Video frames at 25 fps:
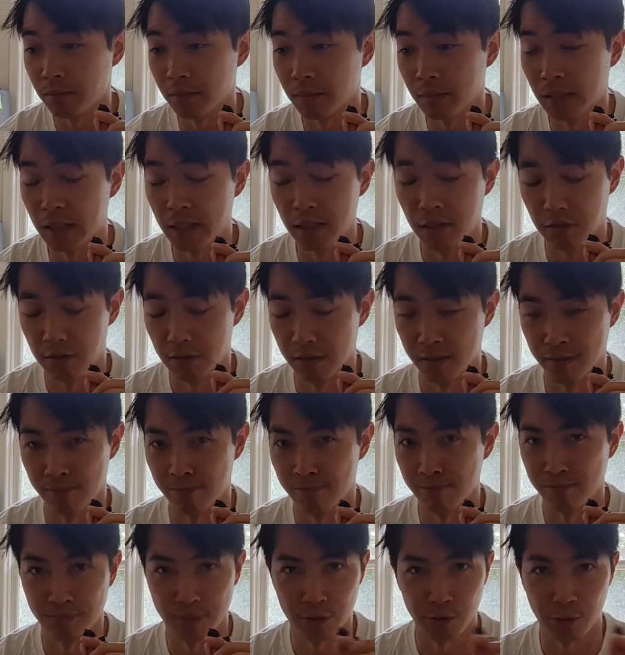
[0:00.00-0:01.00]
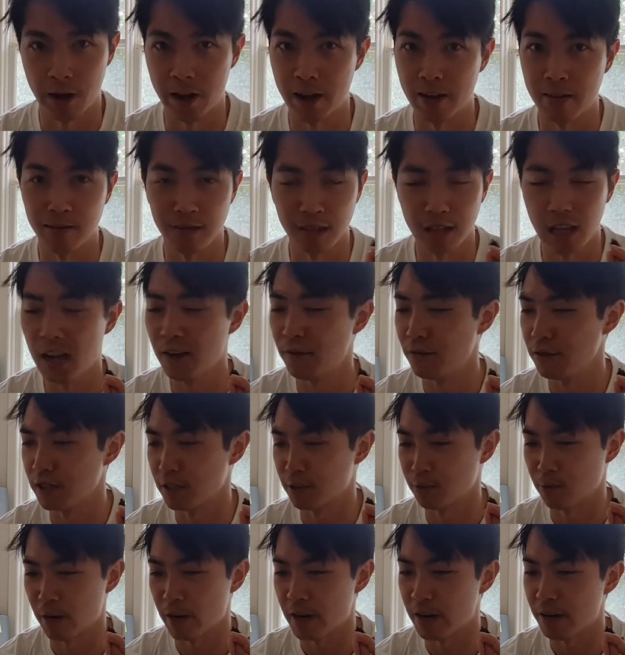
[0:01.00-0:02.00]
It was great, life was
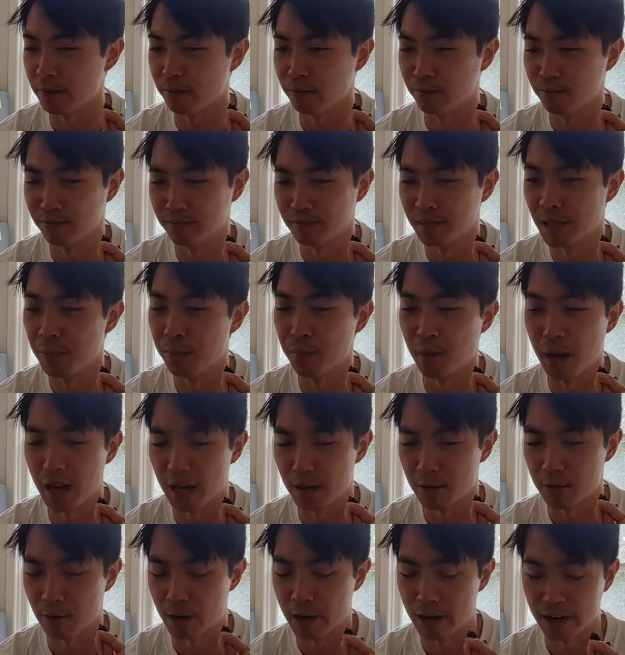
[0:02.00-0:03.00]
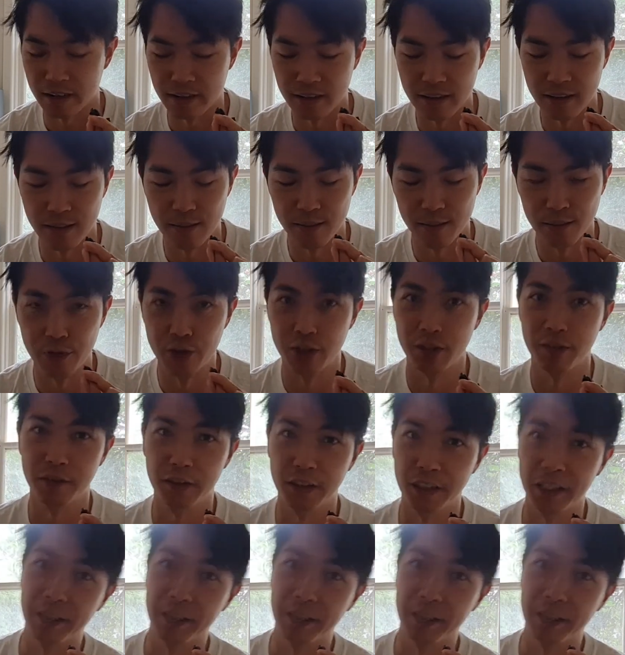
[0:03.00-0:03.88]
great, the bike ran beautifully.